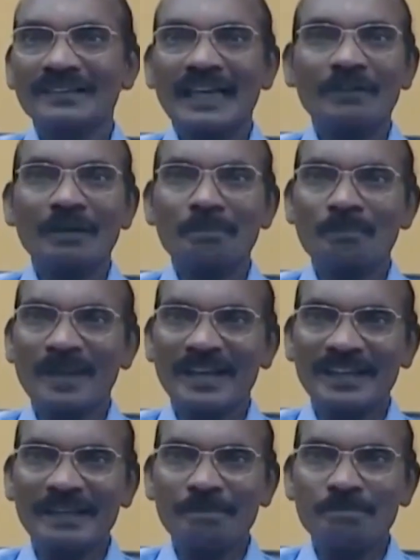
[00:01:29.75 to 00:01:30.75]
there were
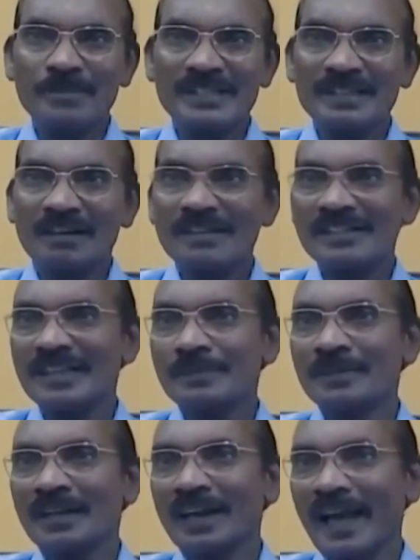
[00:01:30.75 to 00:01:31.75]
many
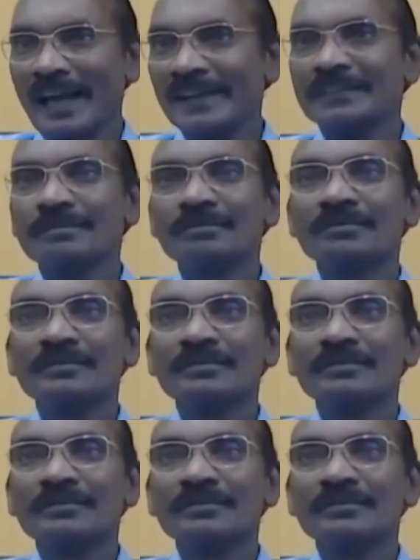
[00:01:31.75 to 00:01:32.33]
misconceptions like